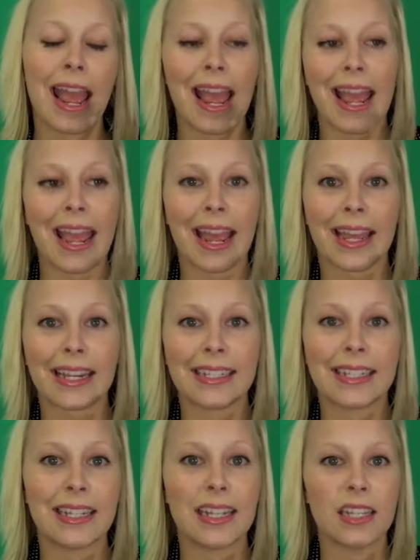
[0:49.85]

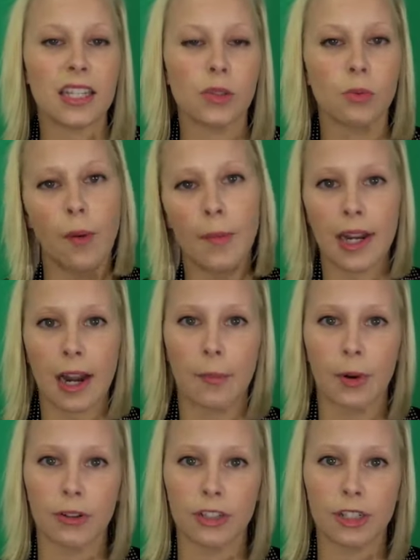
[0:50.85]
and this woman
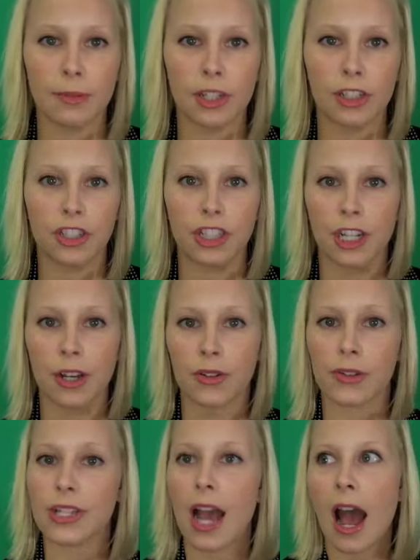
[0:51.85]
approached me. She
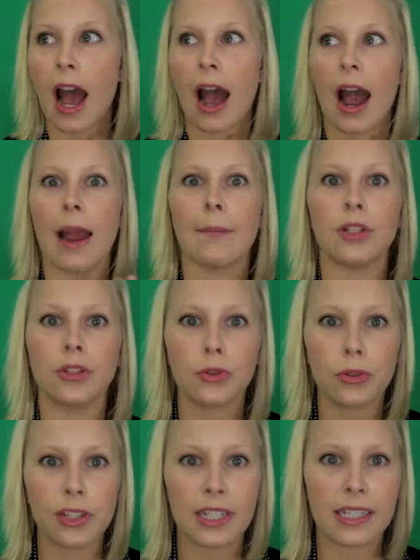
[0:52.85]
goes, "I'm a
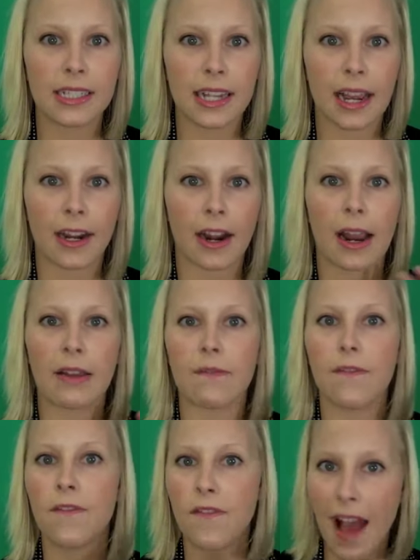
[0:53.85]
jewelry designer. I am
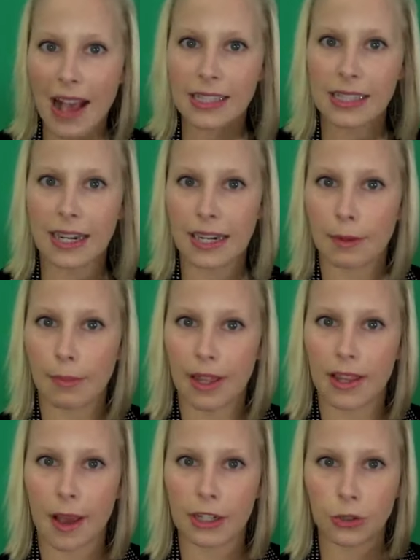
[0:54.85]
fascinated by
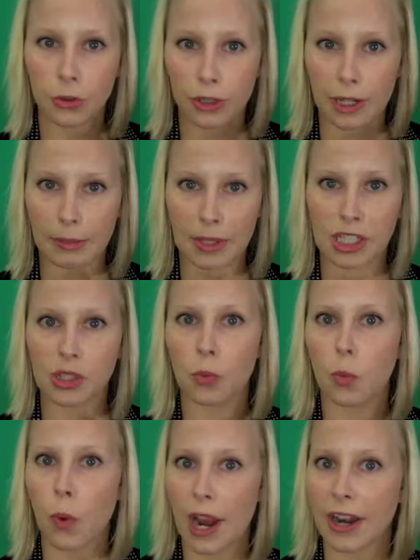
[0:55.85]
that jewelry piece.
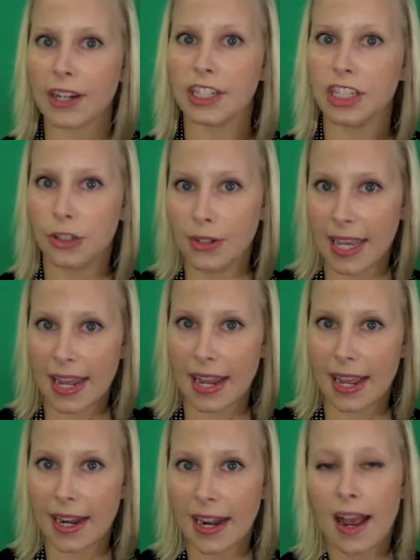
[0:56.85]
Where did you get
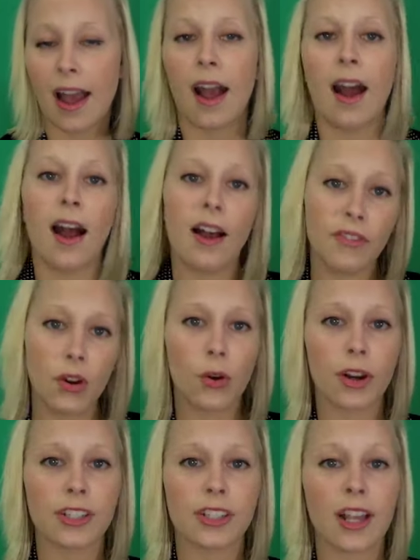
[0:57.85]
it?" Of
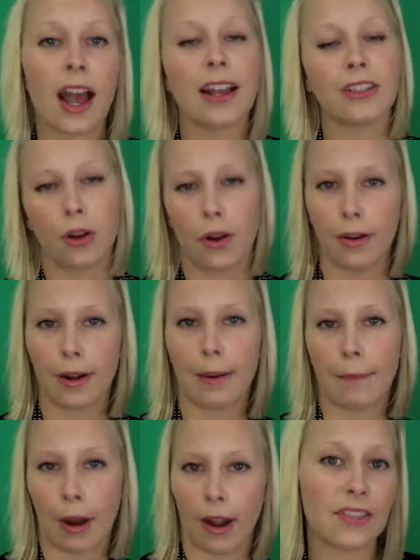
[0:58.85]
course, I told her
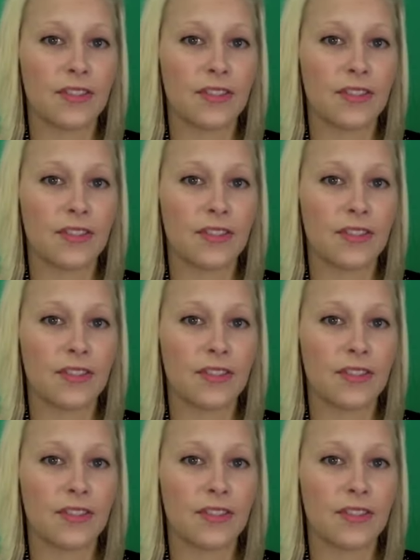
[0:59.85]
mark. The